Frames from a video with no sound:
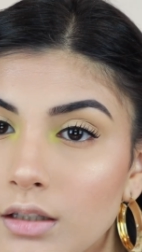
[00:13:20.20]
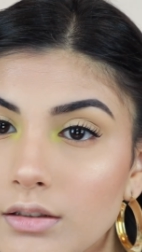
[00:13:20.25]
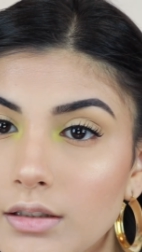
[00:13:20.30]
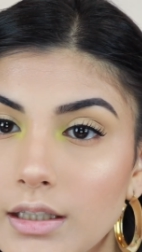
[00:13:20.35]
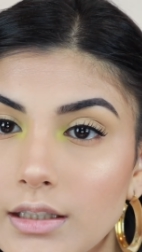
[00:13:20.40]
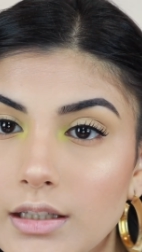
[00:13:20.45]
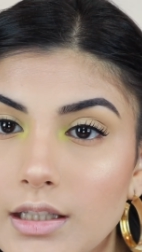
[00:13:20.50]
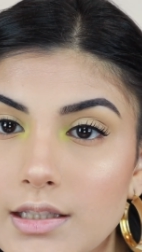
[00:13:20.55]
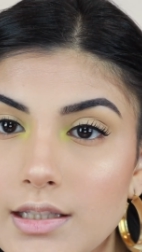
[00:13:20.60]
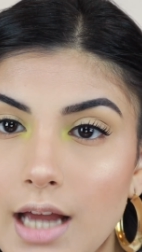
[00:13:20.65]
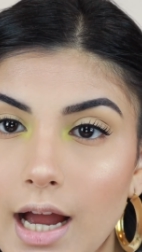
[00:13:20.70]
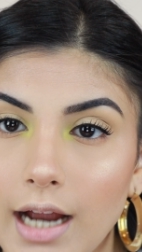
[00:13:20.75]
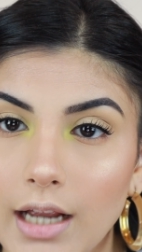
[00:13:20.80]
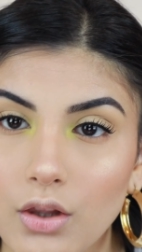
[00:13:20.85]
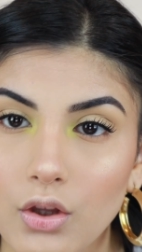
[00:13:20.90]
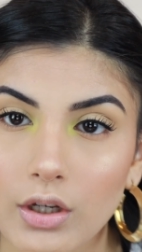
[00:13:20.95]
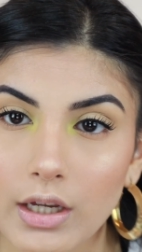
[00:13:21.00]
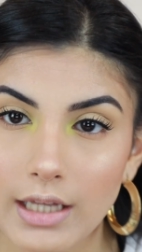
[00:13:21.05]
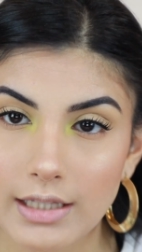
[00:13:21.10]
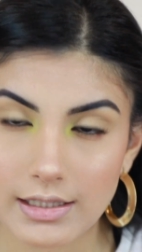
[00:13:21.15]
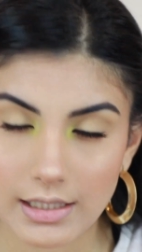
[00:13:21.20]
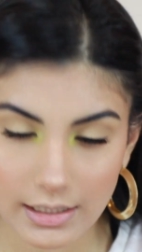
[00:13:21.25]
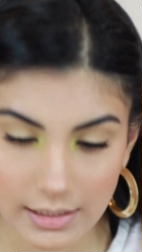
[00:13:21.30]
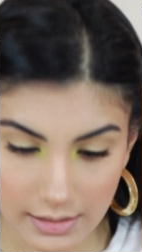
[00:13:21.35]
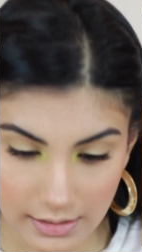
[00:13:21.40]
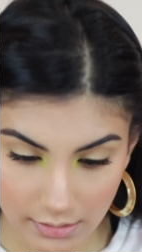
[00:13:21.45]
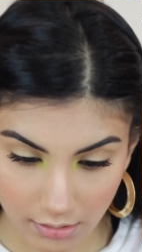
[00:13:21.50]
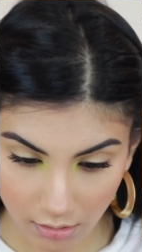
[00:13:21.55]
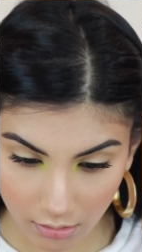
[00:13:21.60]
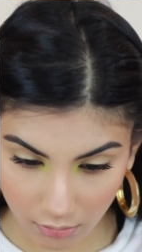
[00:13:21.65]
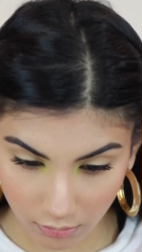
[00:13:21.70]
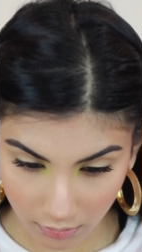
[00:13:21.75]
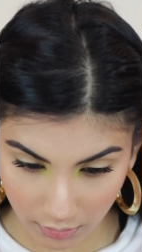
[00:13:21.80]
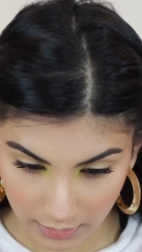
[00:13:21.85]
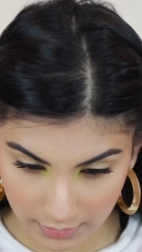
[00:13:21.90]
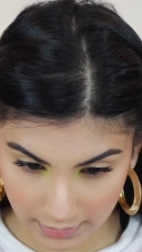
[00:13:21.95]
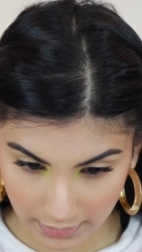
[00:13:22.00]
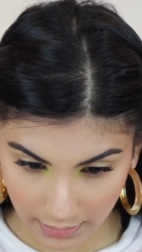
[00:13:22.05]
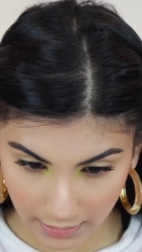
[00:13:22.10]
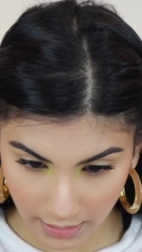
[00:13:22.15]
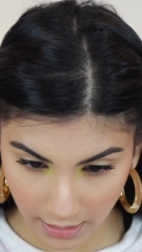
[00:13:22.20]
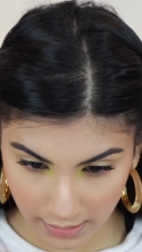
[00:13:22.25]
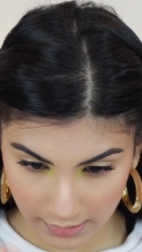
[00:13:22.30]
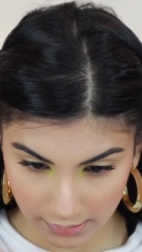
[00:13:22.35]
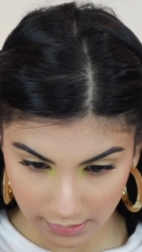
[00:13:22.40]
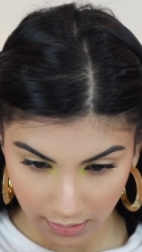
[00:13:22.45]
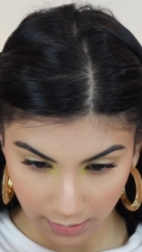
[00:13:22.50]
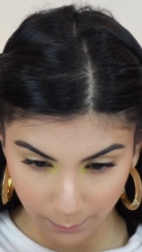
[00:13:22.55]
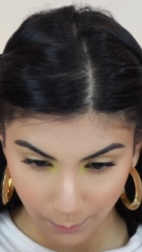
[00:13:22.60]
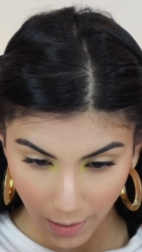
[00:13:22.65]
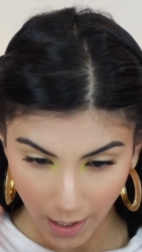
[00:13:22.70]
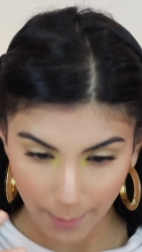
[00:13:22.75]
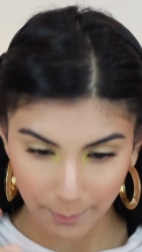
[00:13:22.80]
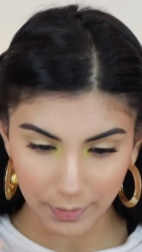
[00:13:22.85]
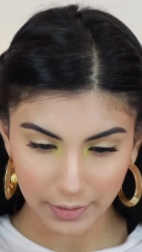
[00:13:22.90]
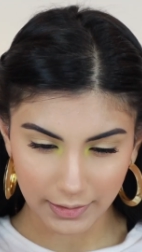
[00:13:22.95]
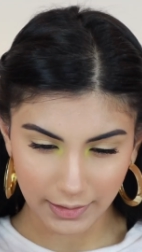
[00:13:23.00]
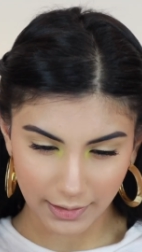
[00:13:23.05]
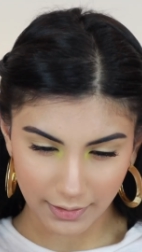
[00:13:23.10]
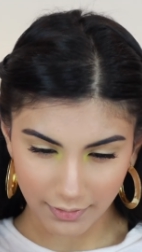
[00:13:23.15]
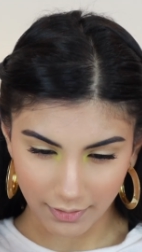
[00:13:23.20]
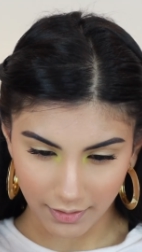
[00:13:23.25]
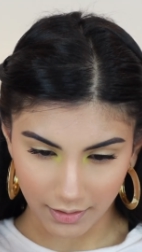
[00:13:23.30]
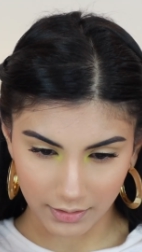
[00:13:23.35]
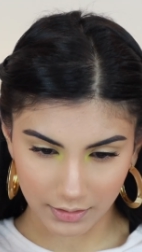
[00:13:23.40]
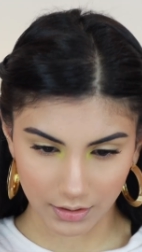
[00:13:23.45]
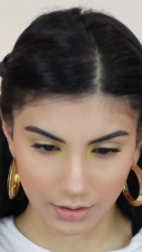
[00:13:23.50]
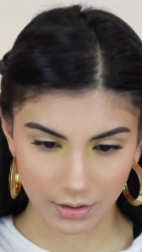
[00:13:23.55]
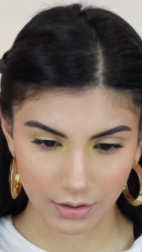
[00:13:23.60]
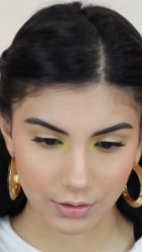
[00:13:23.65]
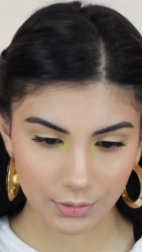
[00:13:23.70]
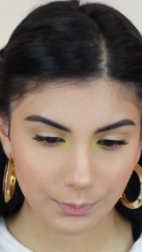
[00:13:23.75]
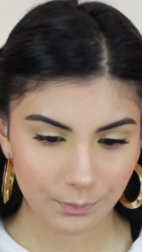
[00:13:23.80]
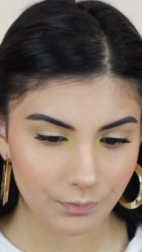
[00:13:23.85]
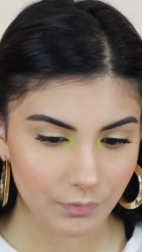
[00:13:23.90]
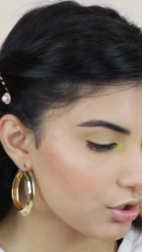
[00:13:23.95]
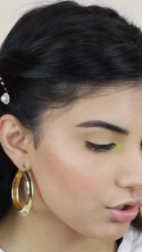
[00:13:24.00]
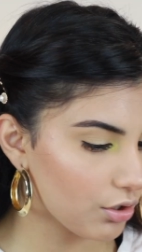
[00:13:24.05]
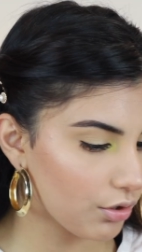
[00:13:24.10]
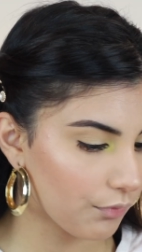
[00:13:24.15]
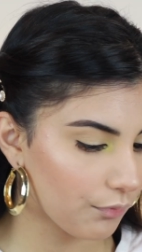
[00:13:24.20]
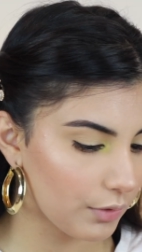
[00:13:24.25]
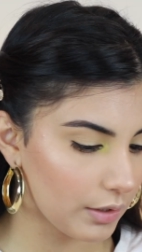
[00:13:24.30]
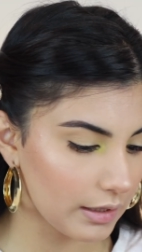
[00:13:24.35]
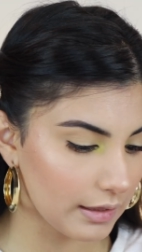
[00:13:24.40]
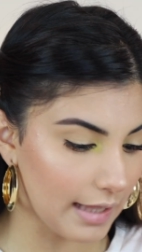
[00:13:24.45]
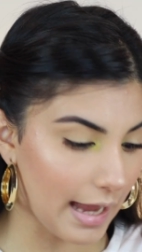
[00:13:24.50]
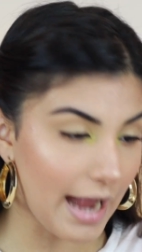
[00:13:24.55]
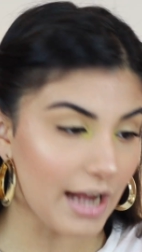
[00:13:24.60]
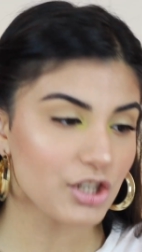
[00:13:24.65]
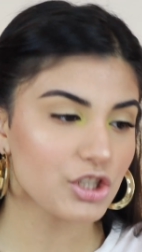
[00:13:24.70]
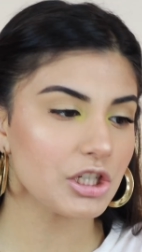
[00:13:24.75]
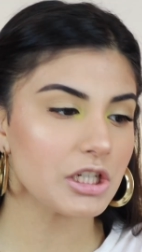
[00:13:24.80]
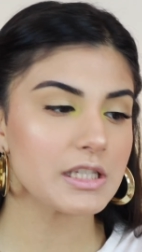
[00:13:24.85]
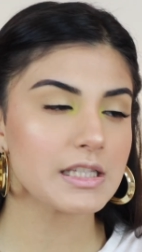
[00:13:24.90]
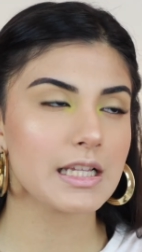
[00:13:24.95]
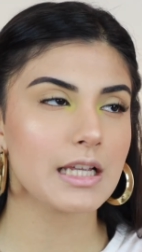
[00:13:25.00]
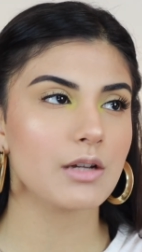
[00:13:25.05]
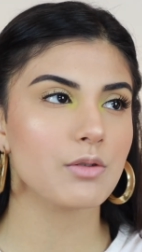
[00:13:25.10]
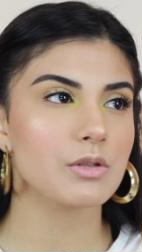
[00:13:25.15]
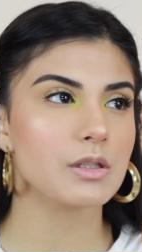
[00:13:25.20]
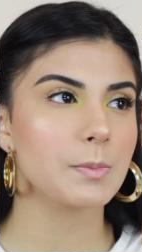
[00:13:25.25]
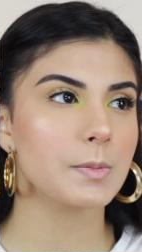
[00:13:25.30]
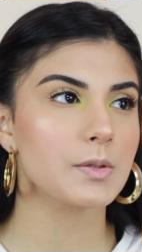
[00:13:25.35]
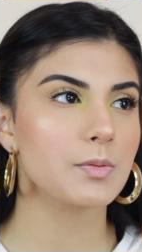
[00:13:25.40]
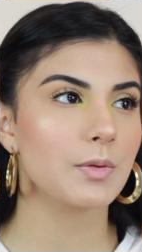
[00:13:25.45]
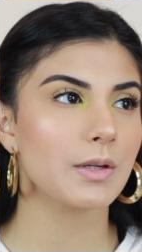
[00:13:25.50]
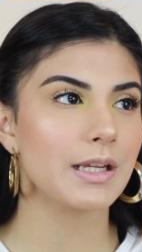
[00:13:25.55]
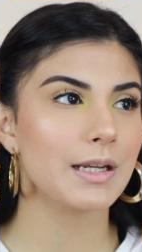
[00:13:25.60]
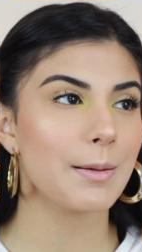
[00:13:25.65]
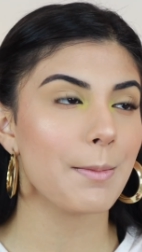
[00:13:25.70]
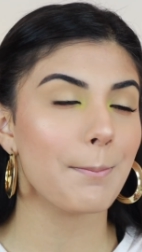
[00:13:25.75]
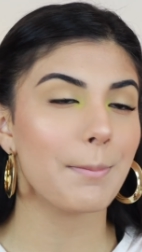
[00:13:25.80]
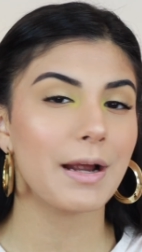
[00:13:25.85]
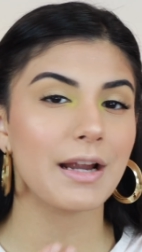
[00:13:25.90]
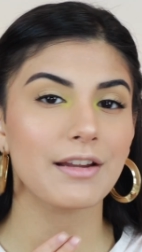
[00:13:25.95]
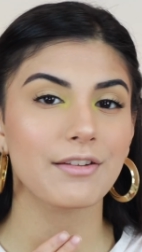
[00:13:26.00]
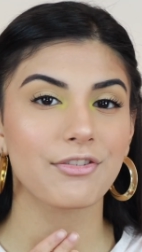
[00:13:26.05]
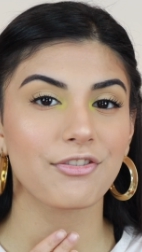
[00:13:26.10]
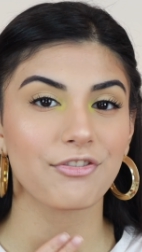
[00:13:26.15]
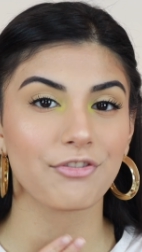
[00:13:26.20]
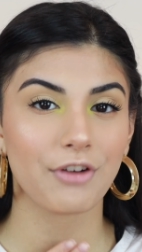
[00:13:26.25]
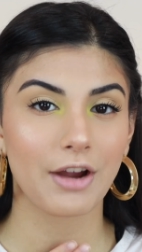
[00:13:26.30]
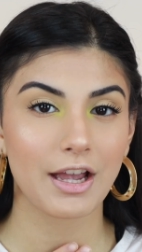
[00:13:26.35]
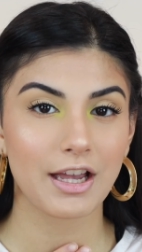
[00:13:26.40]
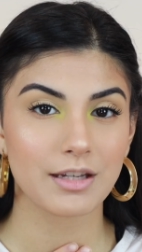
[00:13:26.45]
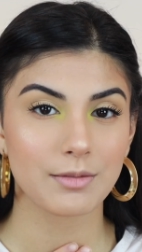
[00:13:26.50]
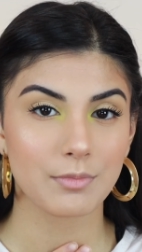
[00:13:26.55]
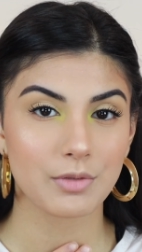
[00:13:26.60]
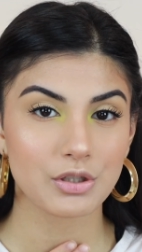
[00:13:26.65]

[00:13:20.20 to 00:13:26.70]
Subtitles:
Like this eye look, it's like subtle. It's like a nice like pop of neon, you know? So for lashes, it was between my friend